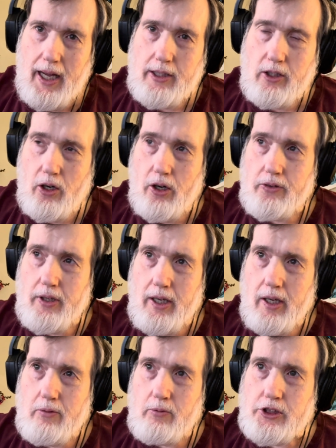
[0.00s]
called,
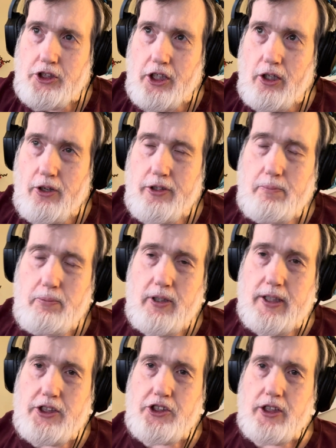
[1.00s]
when she called the
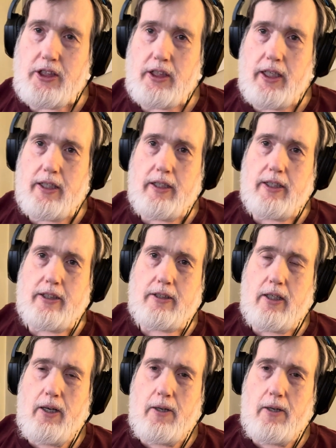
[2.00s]
police, she said these